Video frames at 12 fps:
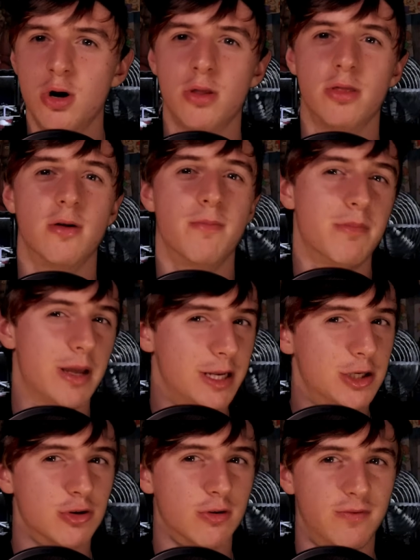the
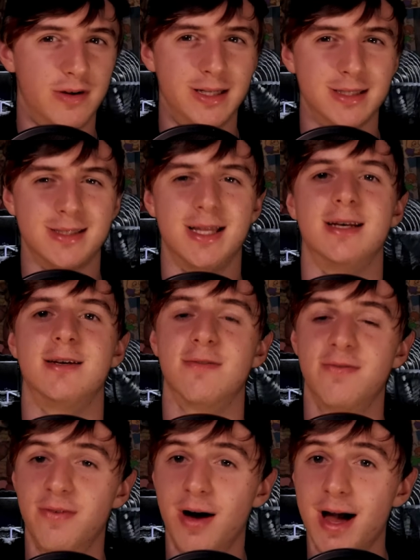major events that
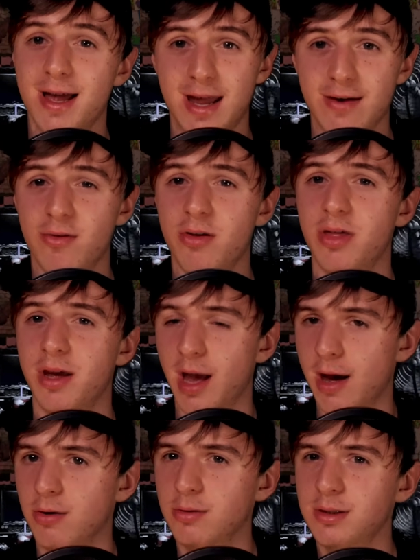define everything
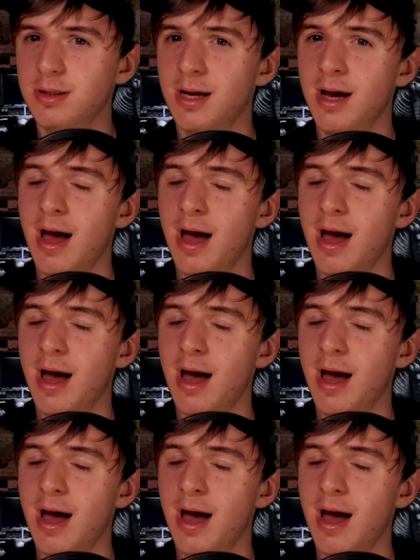else